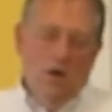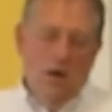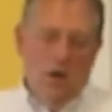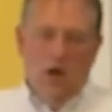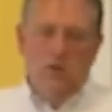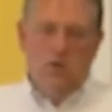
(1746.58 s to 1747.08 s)

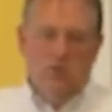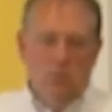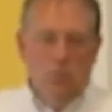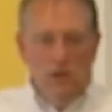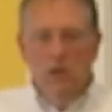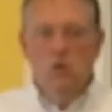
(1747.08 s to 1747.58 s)
and
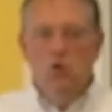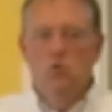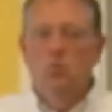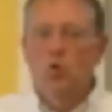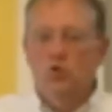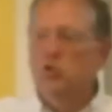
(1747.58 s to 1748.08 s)
autism. We need to do
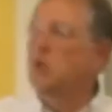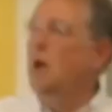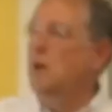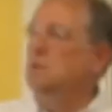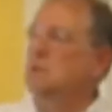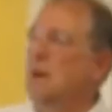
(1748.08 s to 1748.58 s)
more
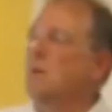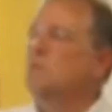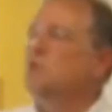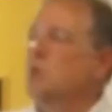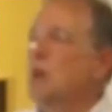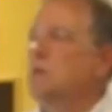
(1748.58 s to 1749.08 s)
studies. And
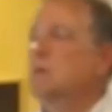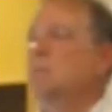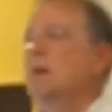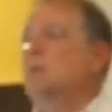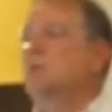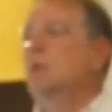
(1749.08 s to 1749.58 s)
every study in
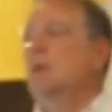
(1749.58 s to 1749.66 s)
medicine